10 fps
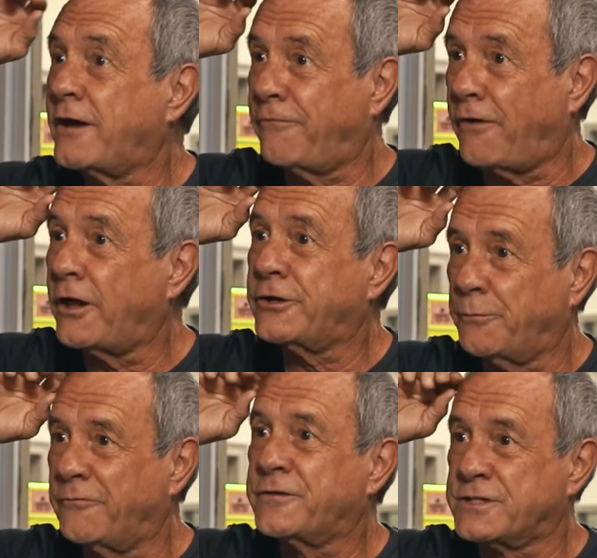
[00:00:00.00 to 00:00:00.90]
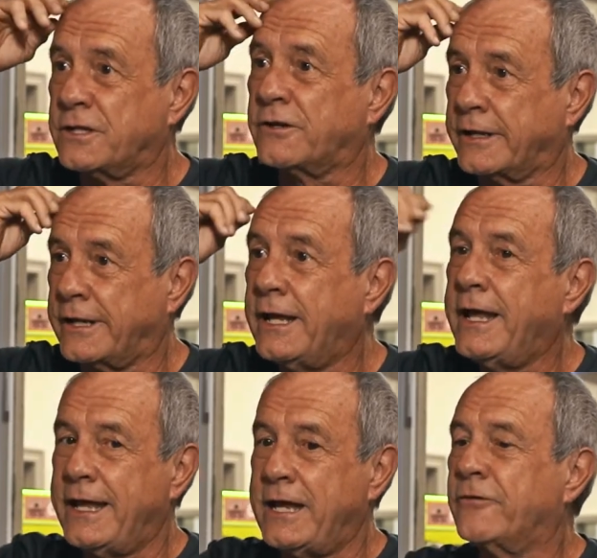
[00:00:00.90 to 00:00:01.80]
volume facility,
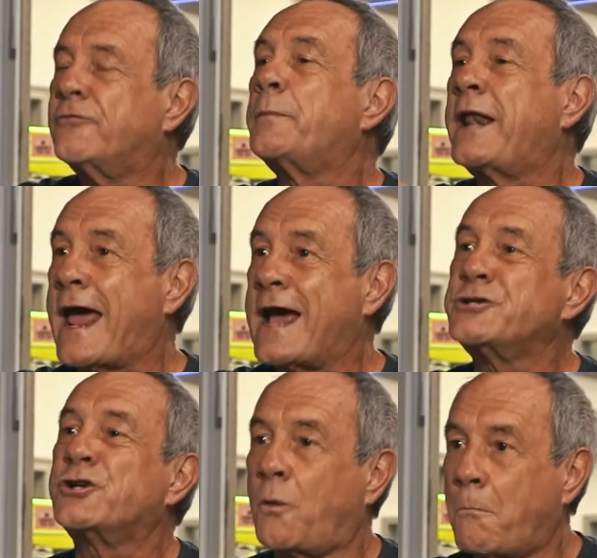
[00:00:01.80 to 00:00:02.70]
even from a national